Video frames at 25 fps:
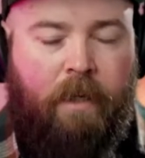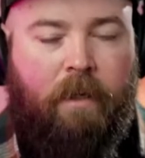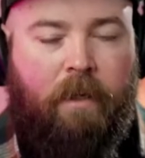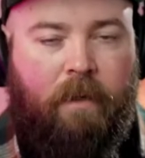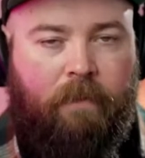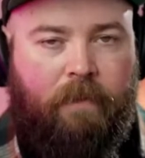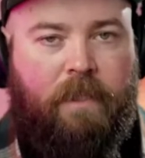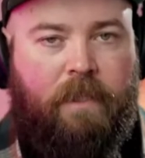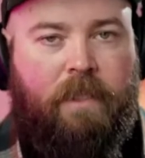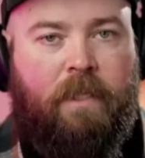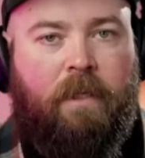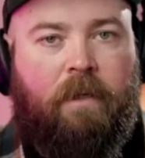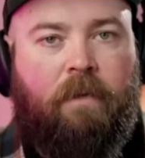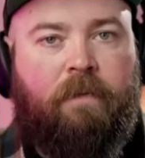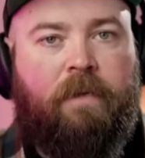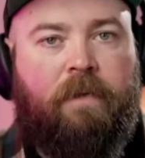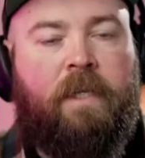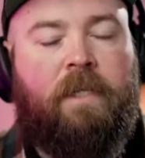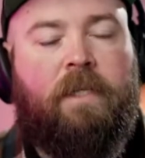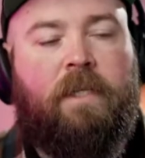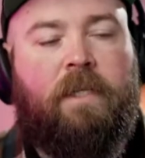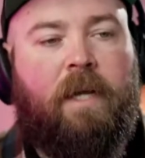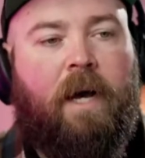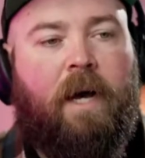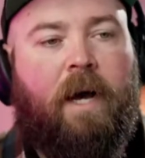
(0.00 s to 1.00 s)
itself
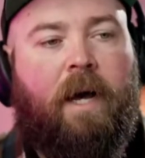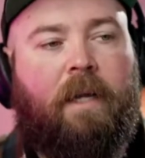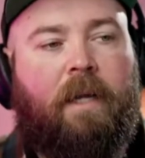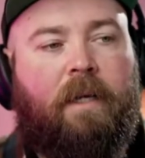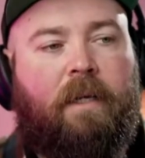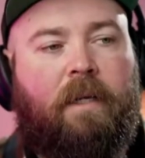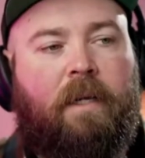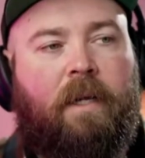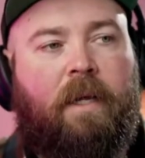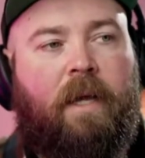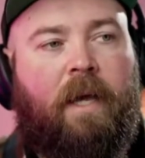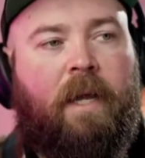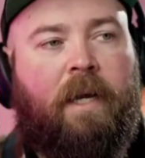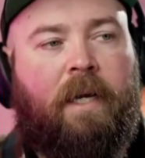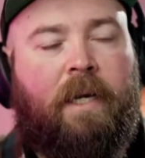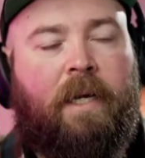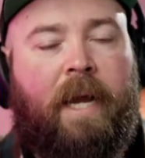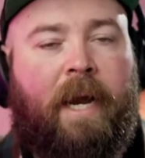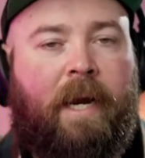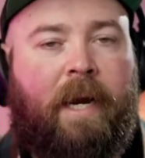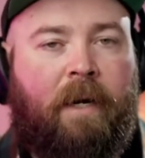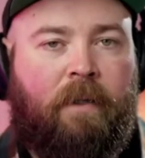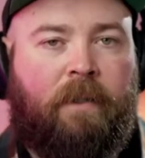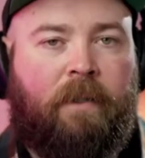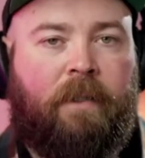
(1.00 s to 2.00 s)
is not an
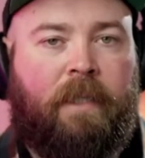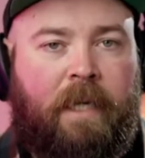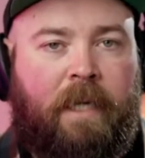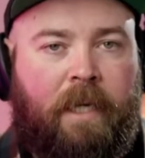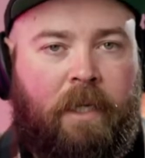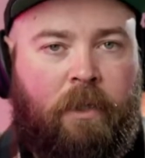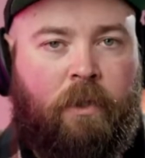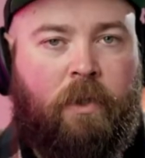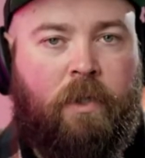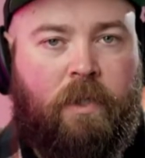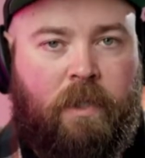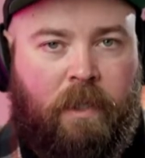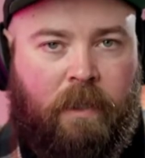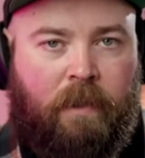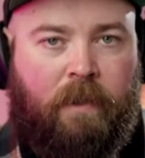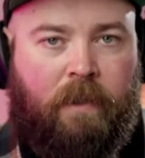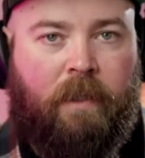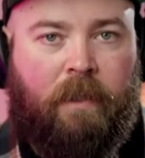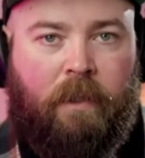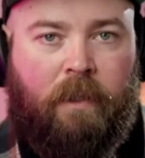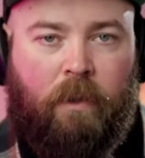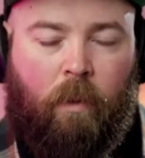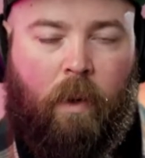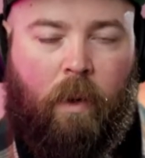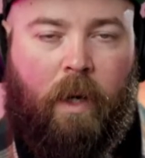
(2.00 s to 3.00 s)
inherently interesting
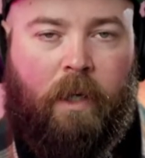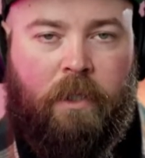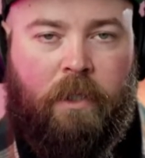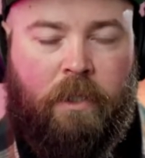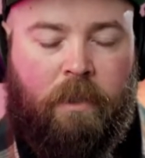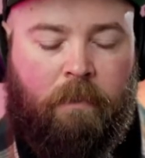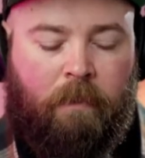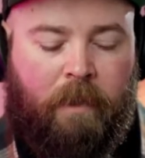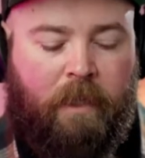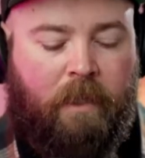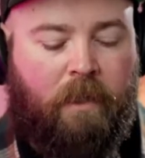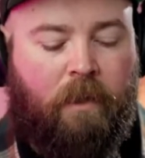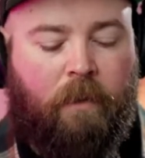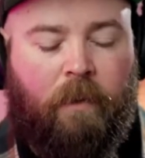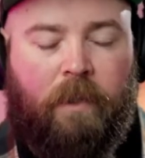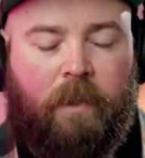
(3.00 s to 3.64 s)
thing to watch somebody do.